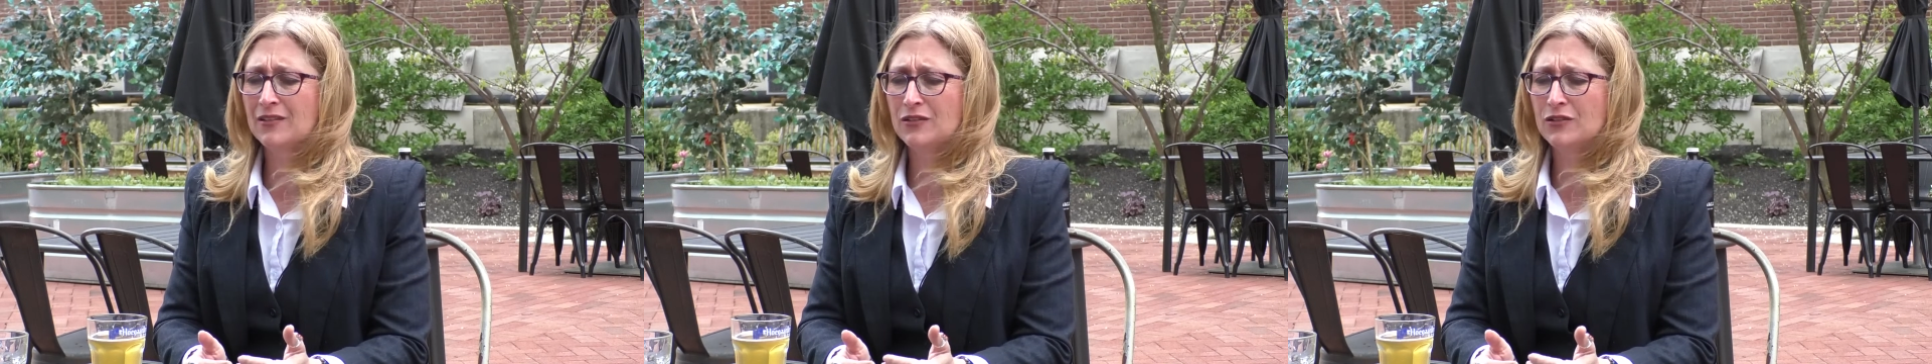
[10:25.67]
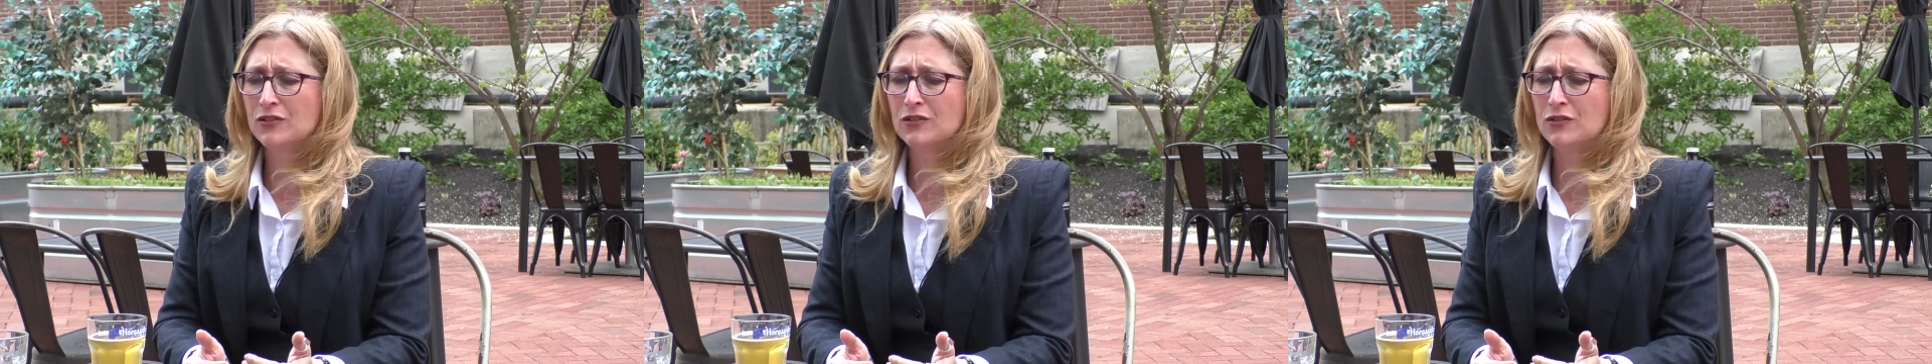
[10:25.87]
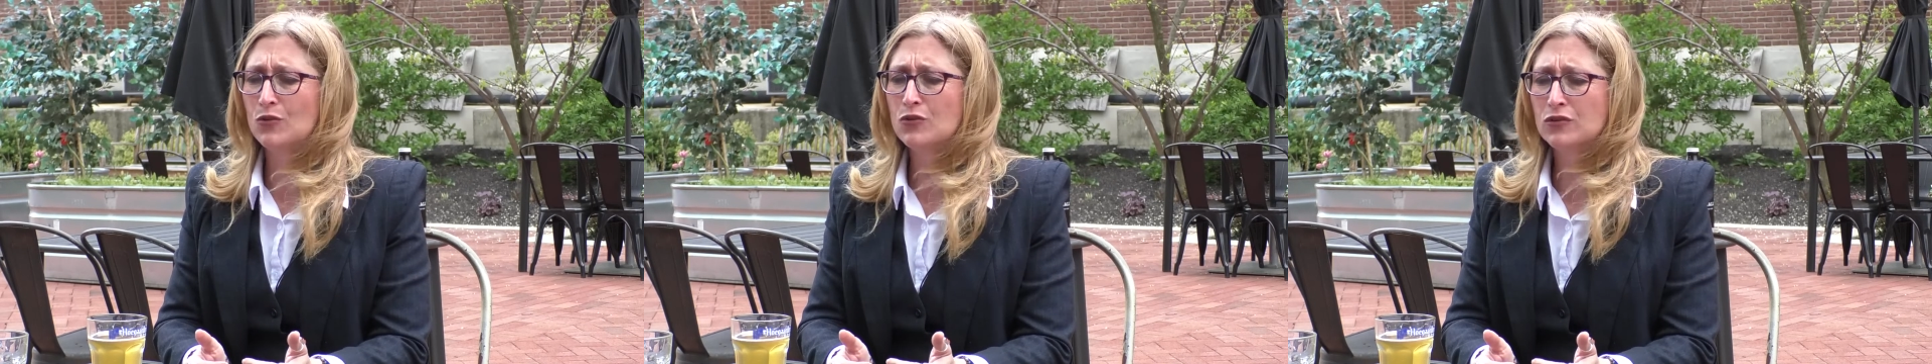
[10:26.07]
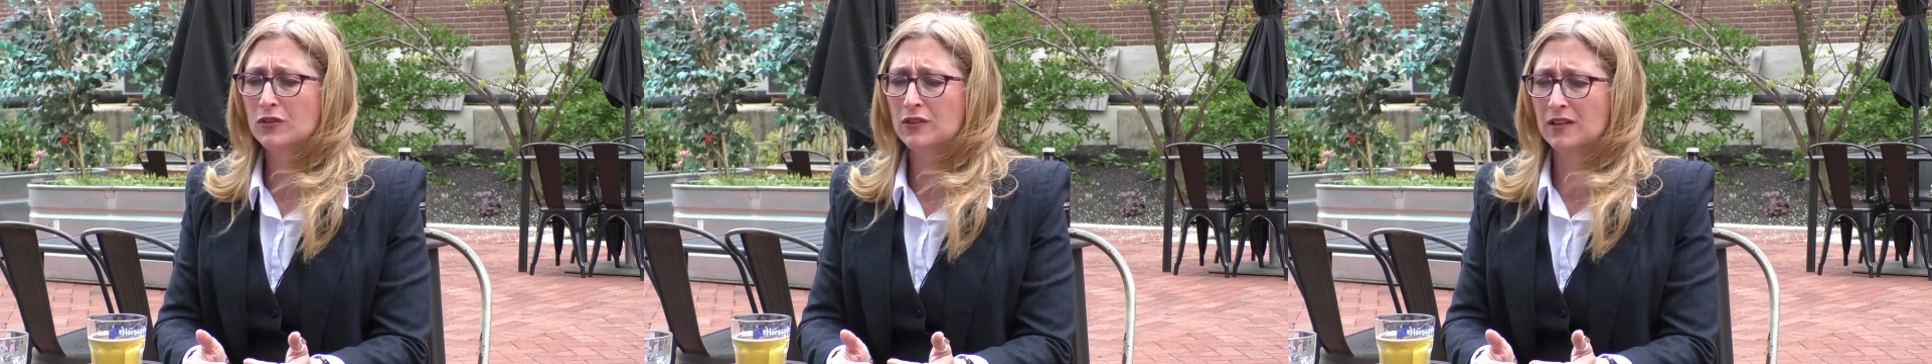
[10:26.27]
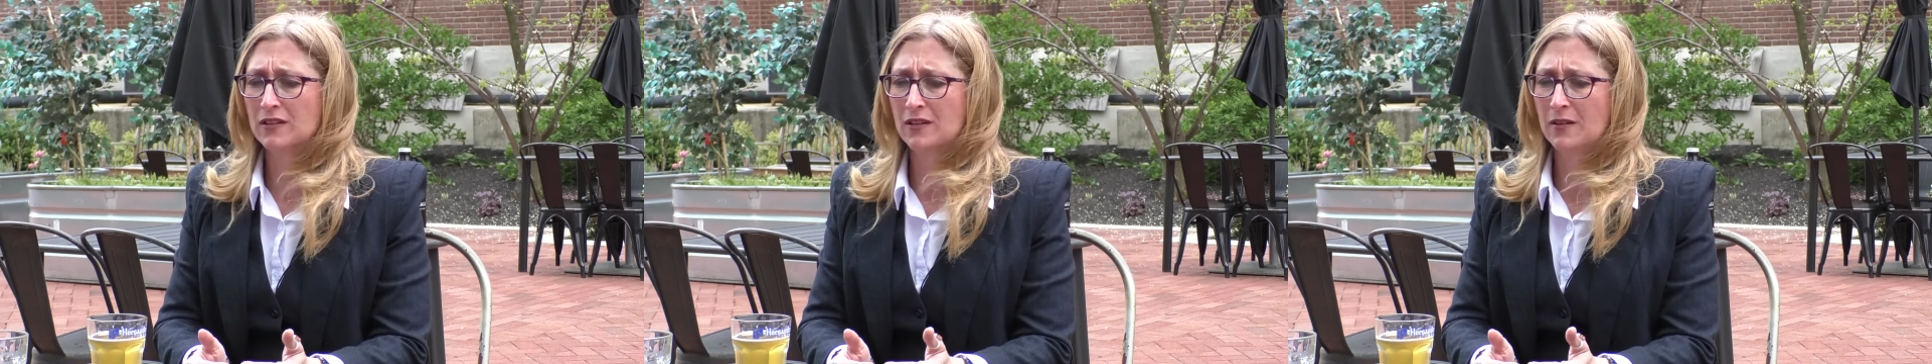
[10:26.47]

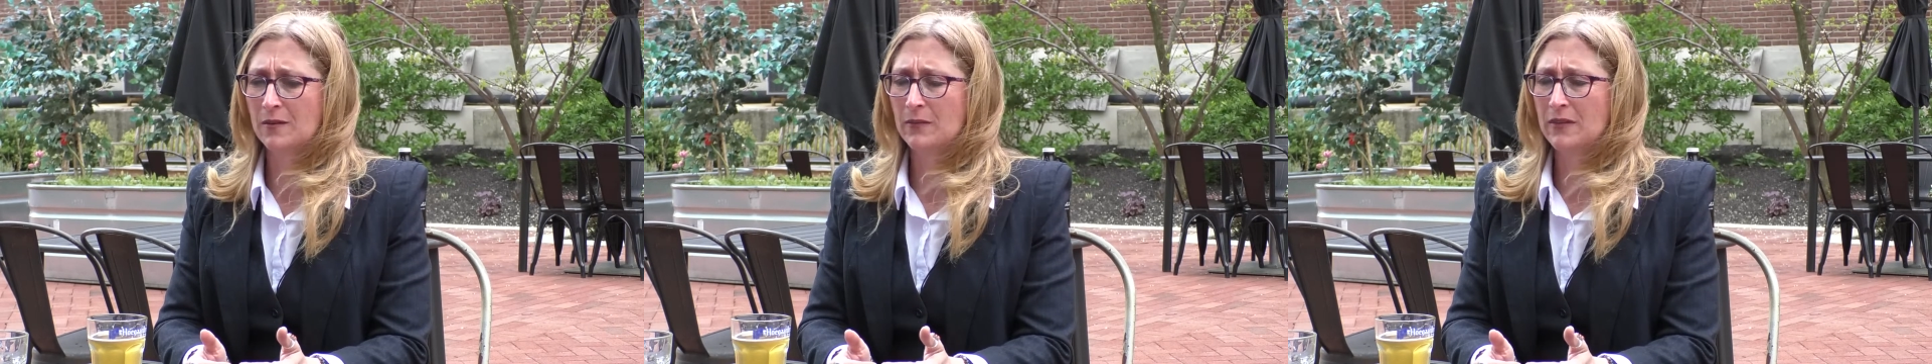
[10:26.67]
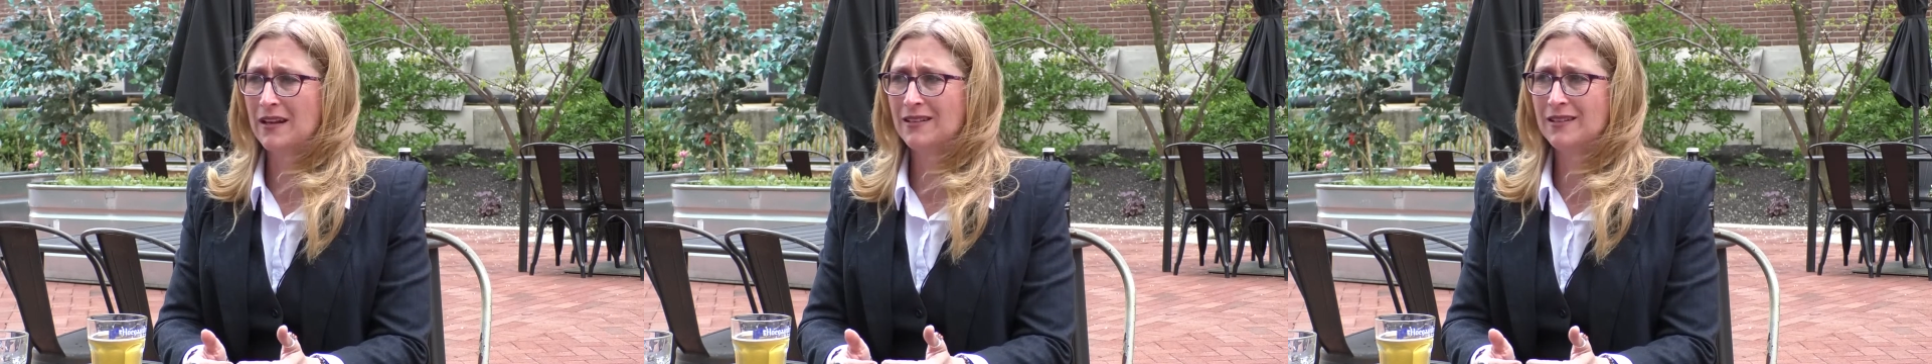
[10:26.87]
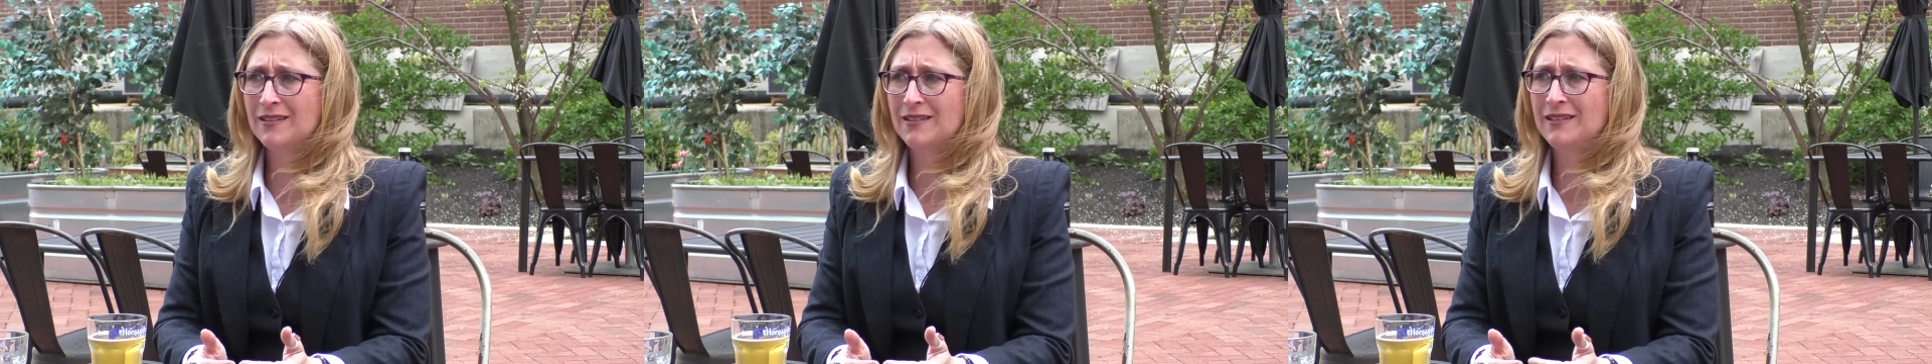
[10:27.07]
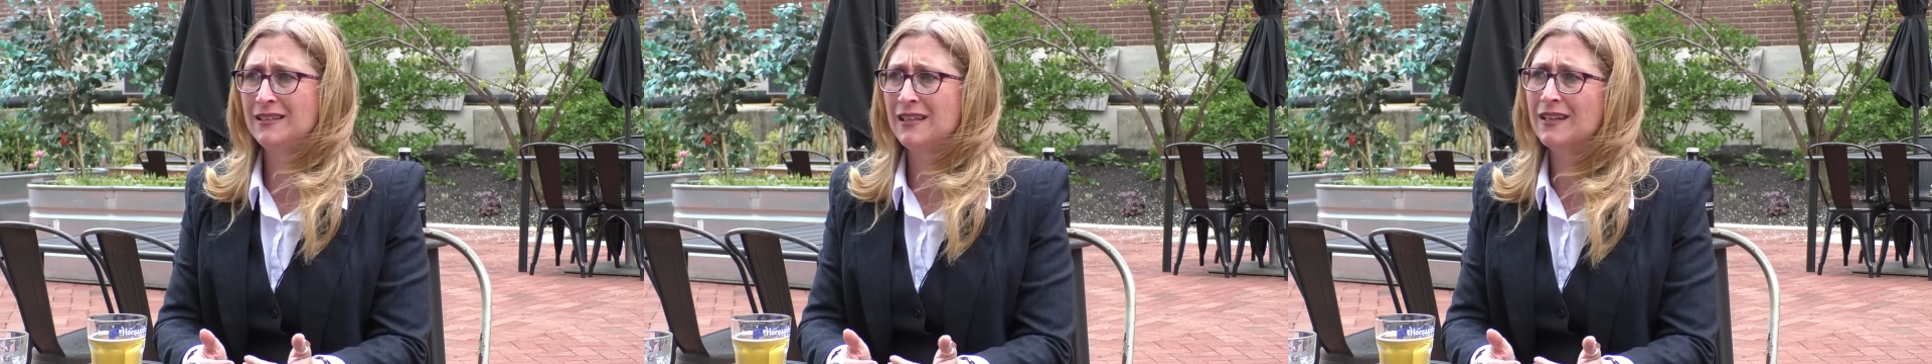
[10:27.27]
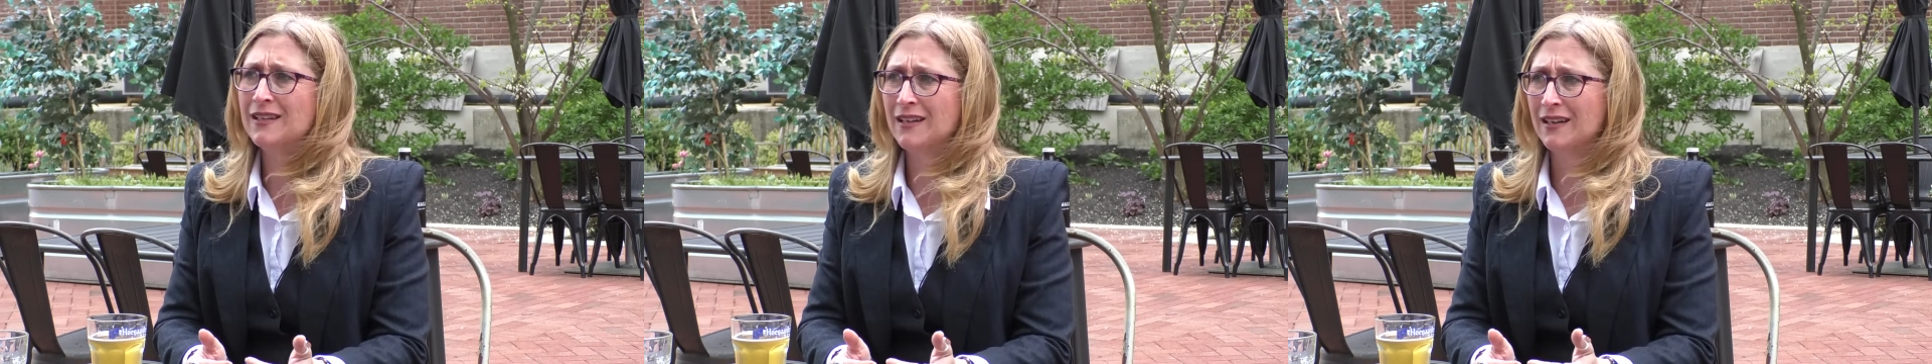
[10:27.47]
socialism, that's
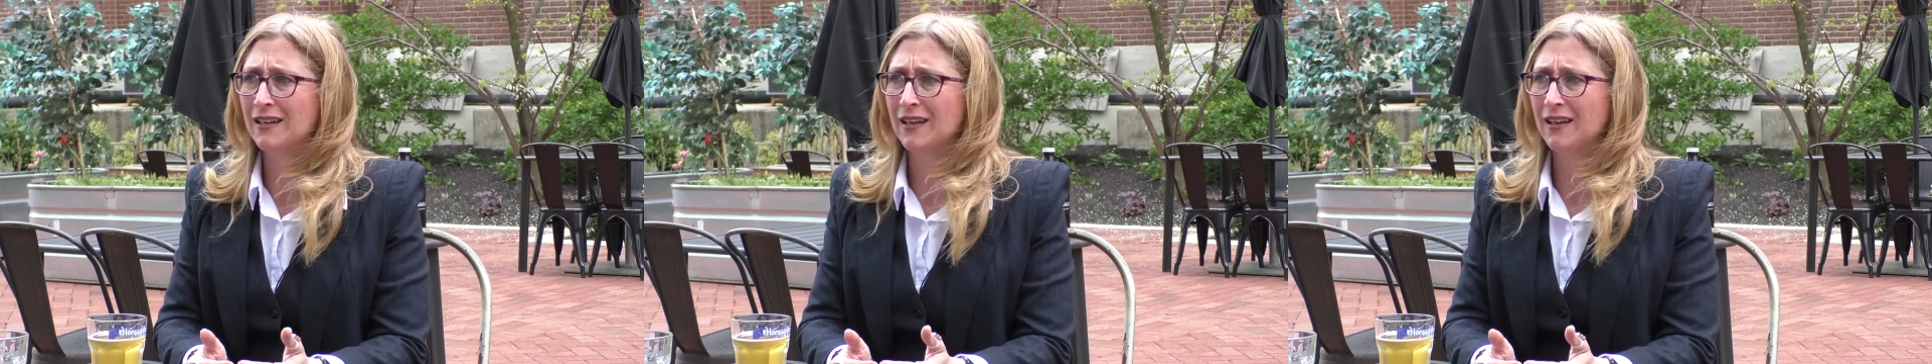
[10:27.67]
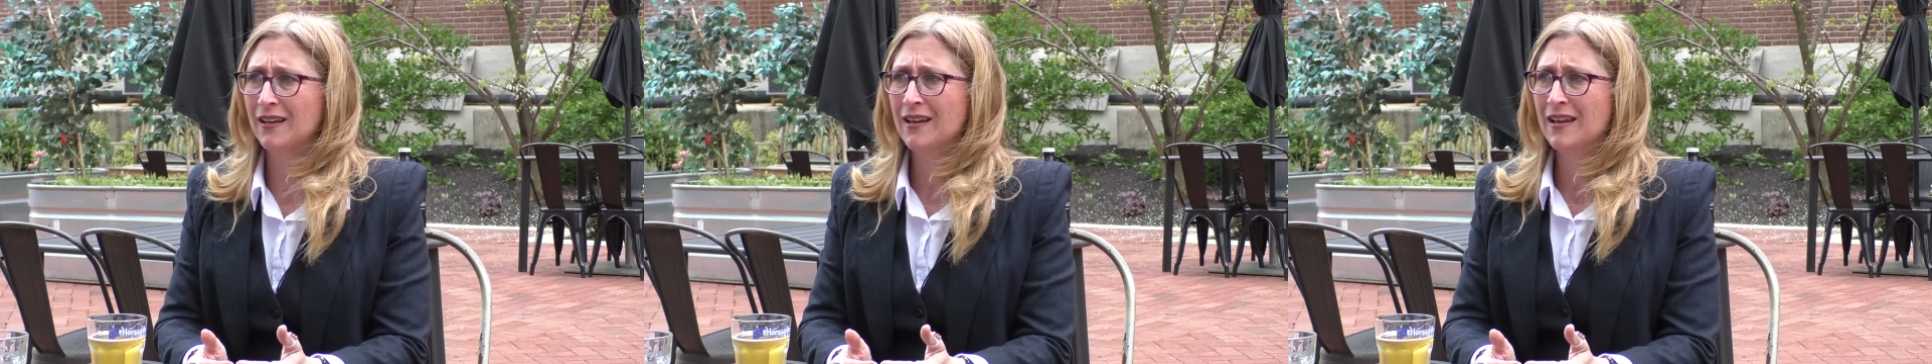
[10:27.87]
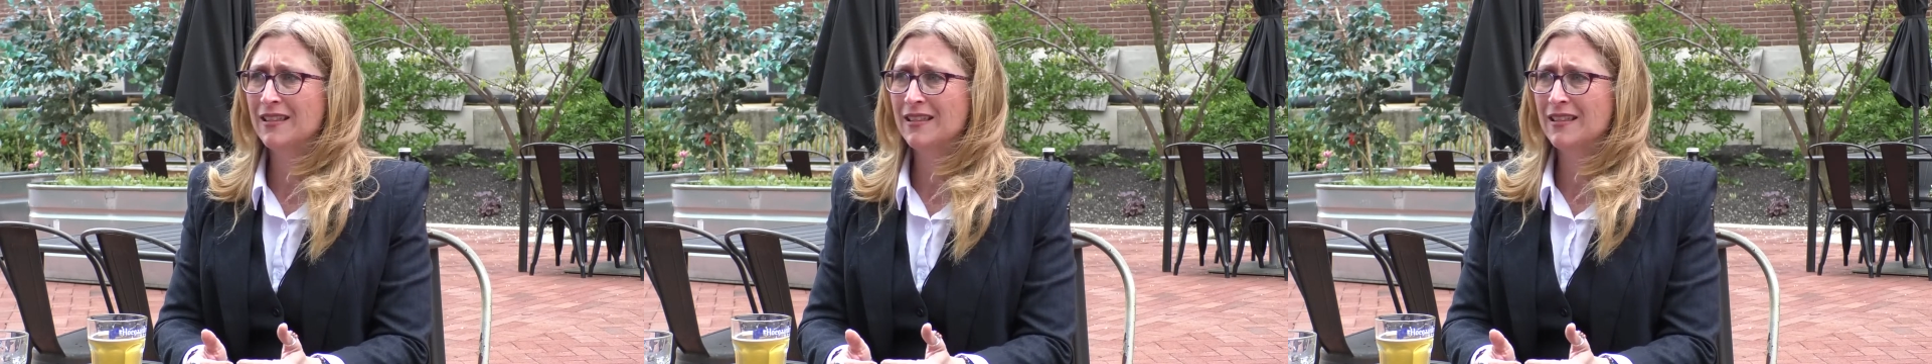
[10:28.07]
dignity.